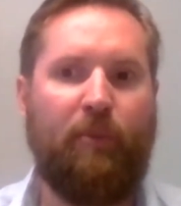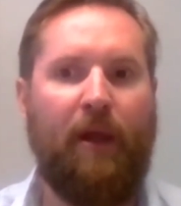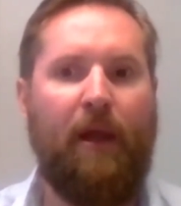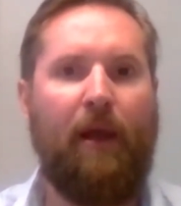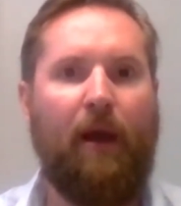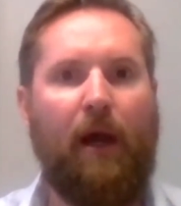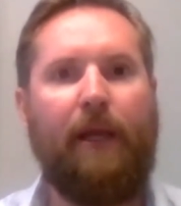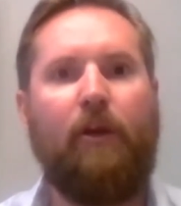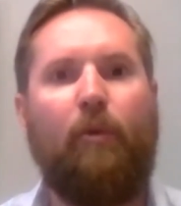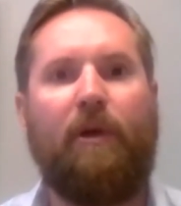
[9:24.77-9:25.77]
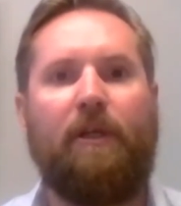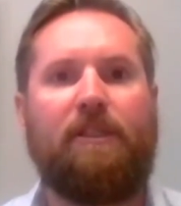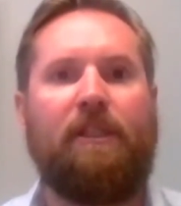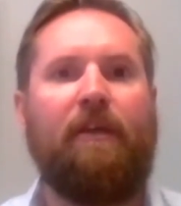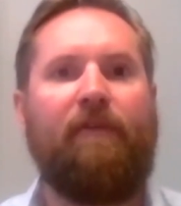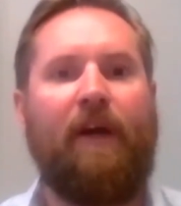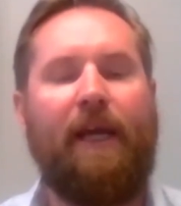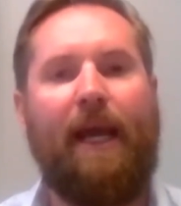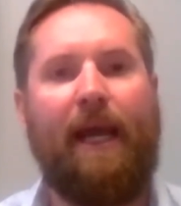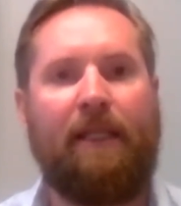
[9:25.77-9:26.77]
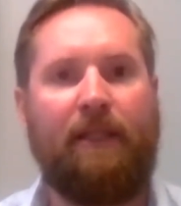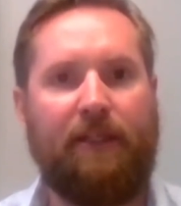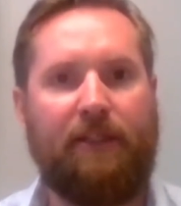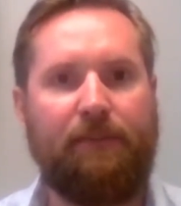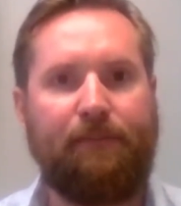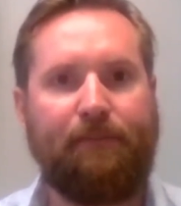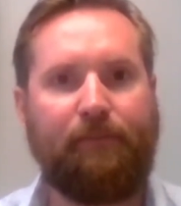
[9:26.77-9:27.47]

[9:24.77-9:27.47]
But I know personally, if I had this